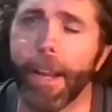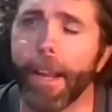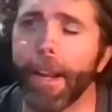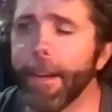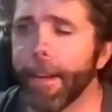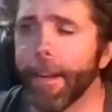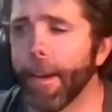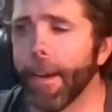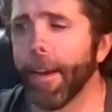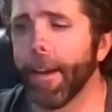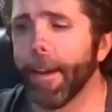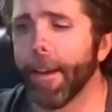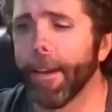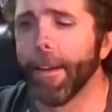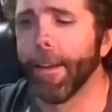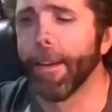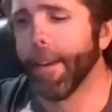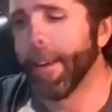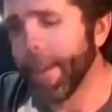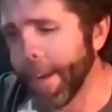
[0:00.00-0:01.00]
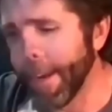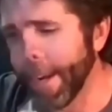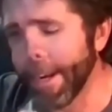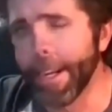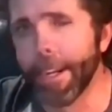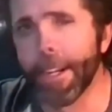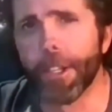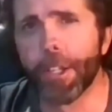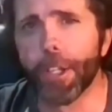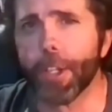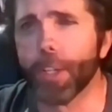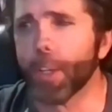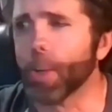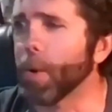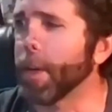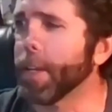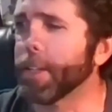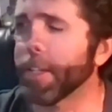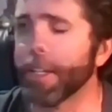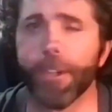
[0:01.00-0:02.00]
And it is a
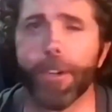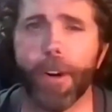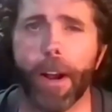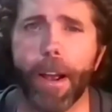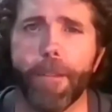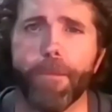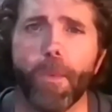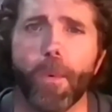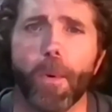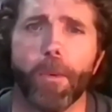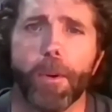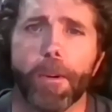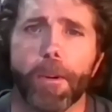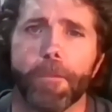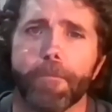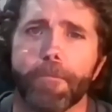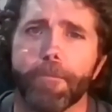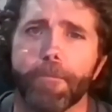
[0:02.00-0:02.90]
choice to drive forward.